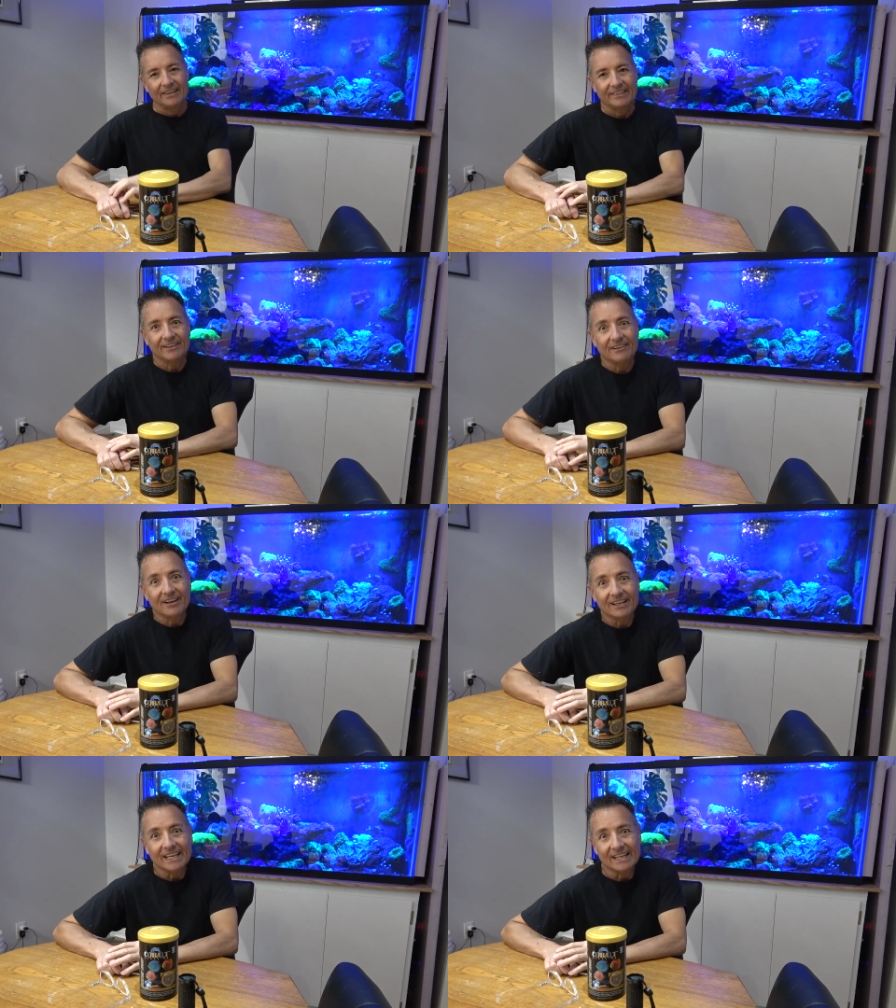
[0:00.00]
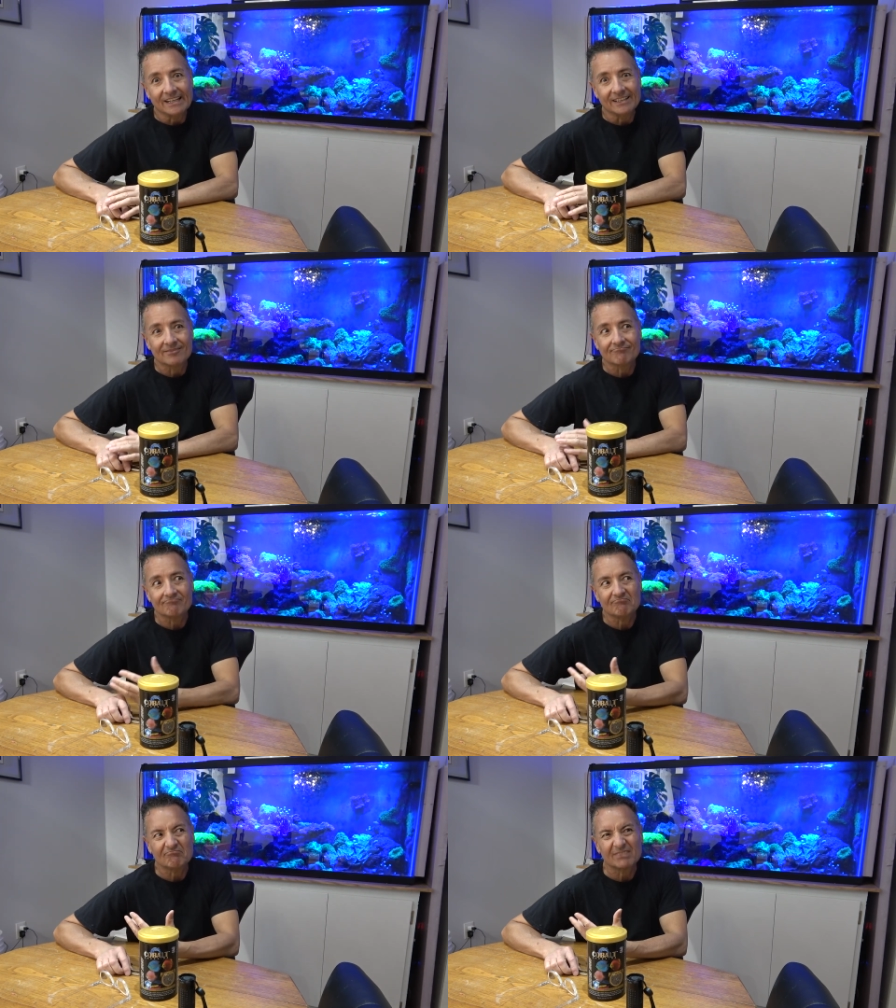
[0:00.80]
they're not
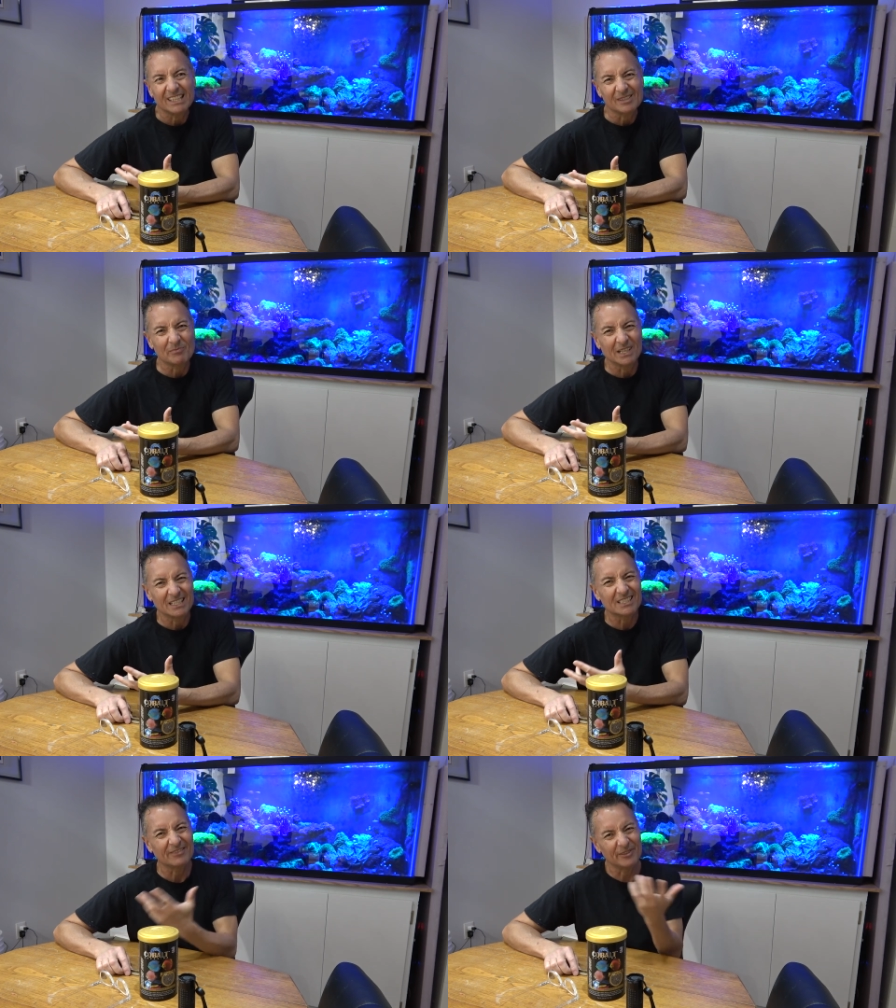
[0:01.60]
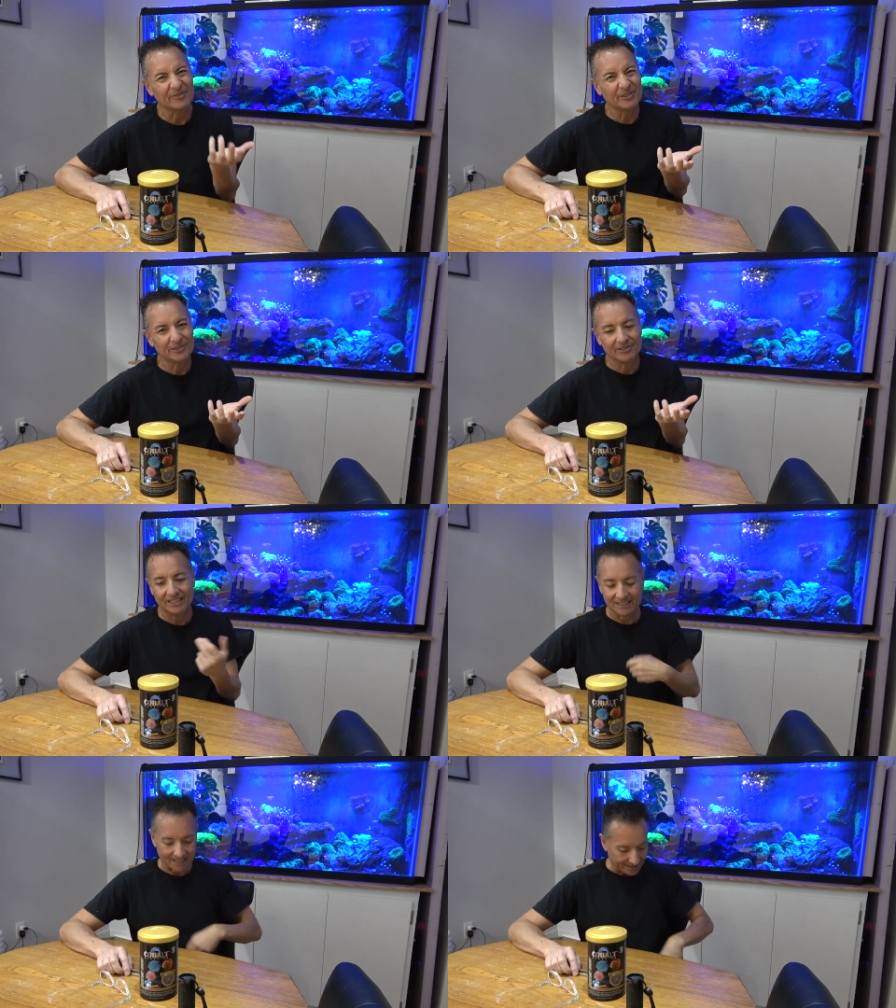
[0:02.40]
getting as much of the food
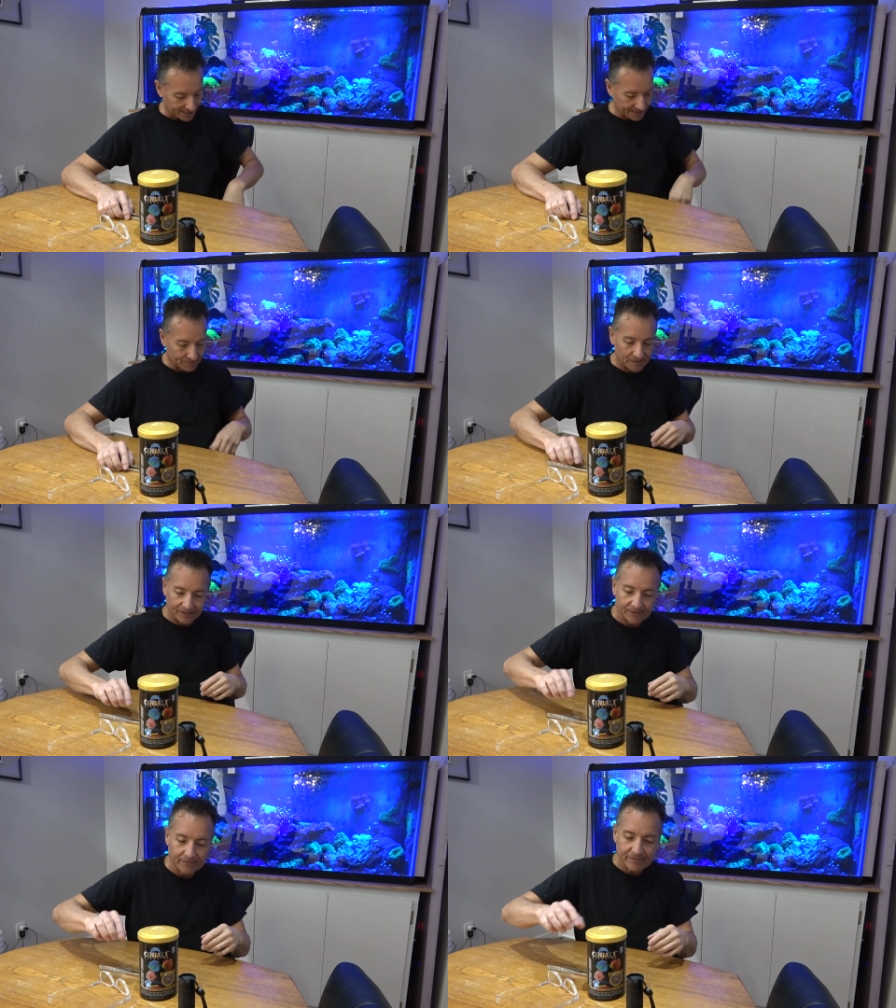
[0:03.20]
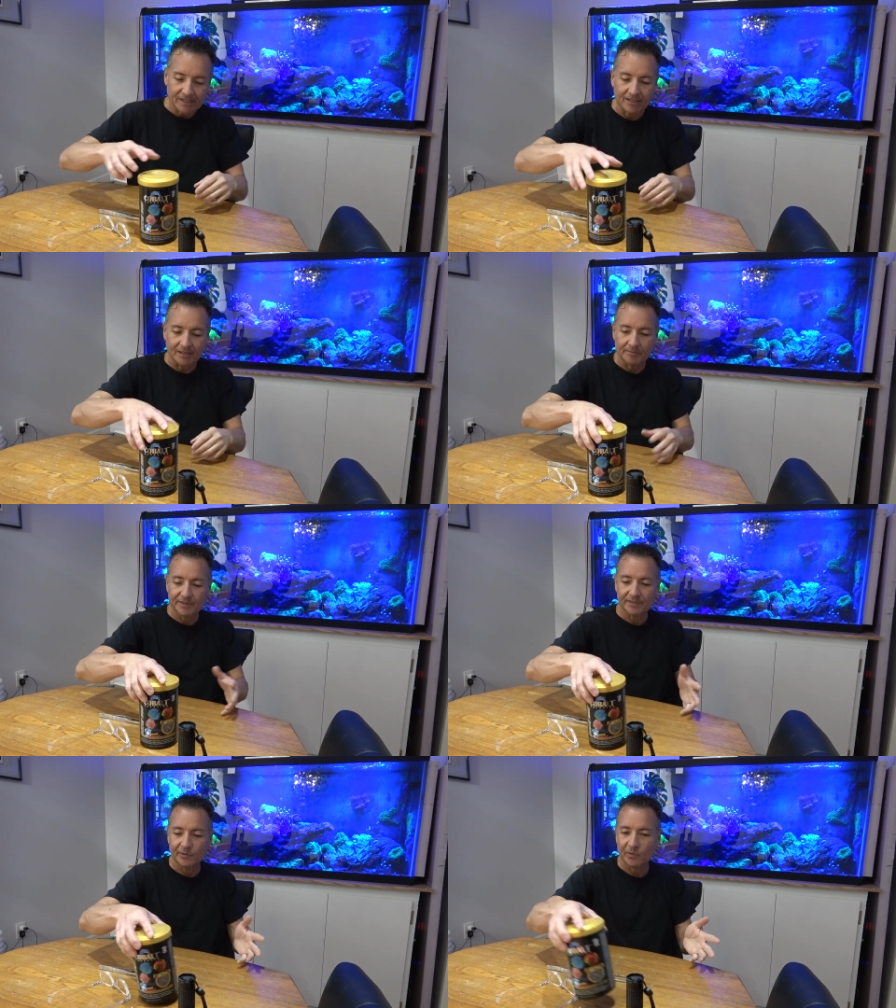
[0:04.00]
as I'd like them to.
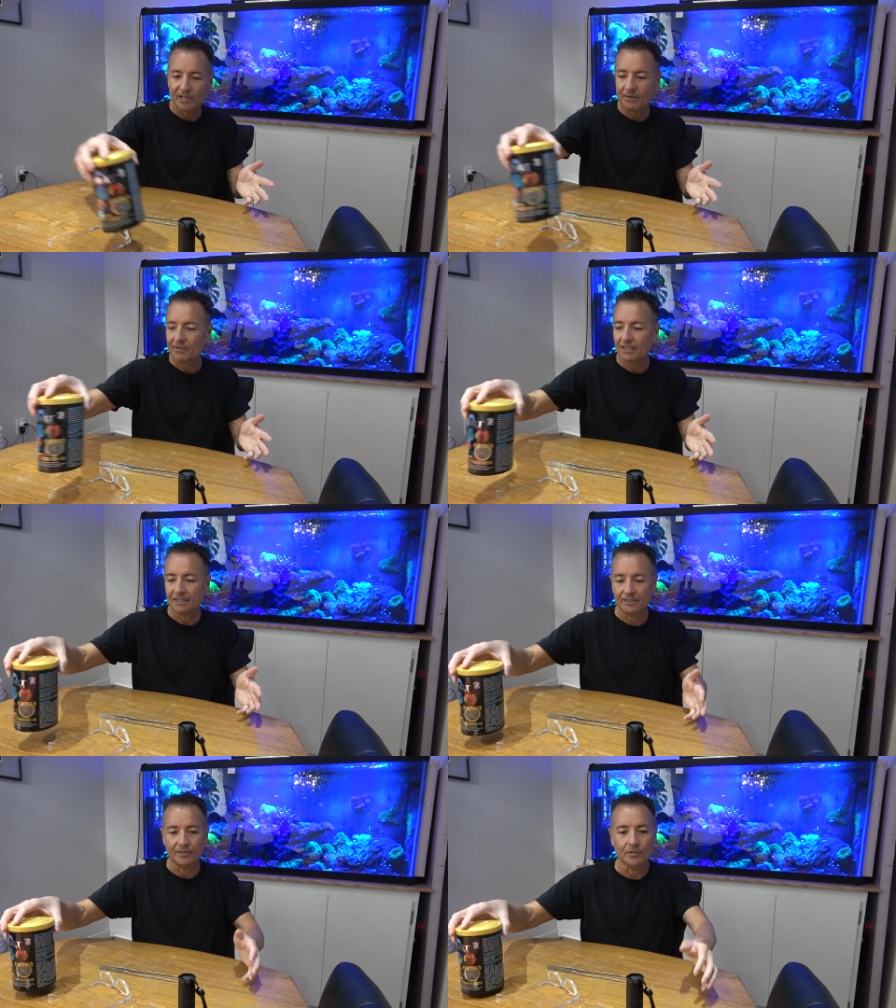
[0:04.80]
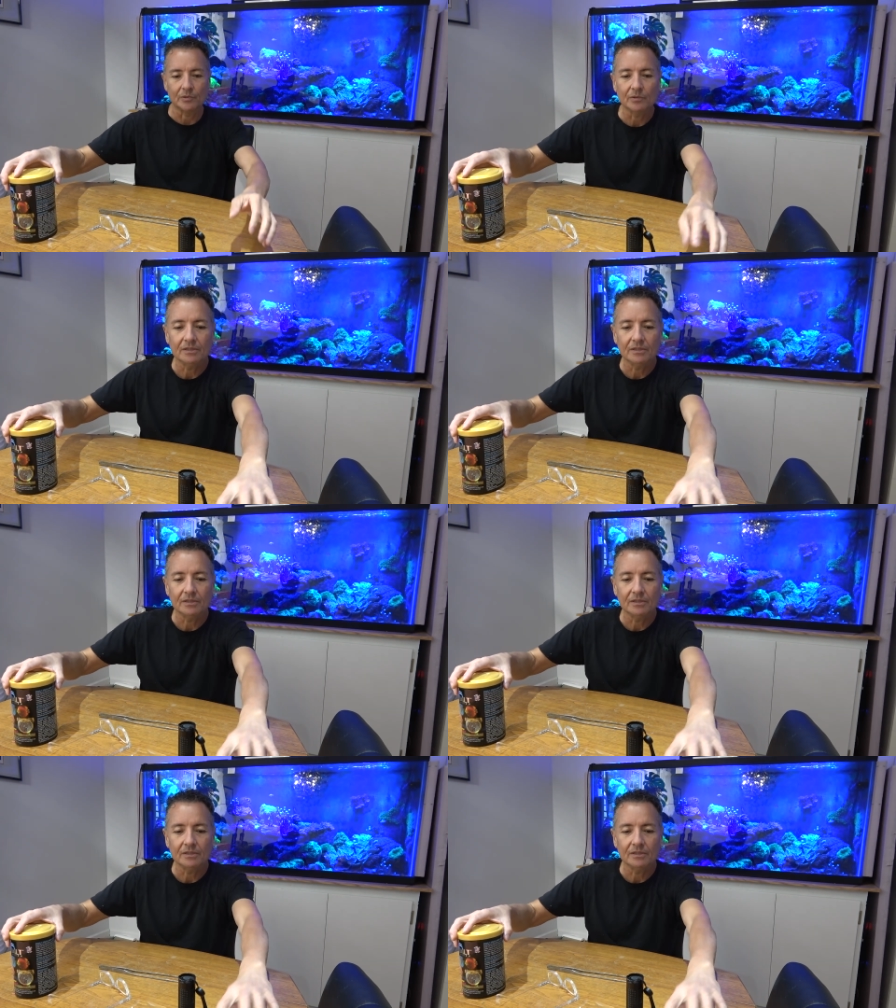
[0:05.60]
So what I'm gonna do,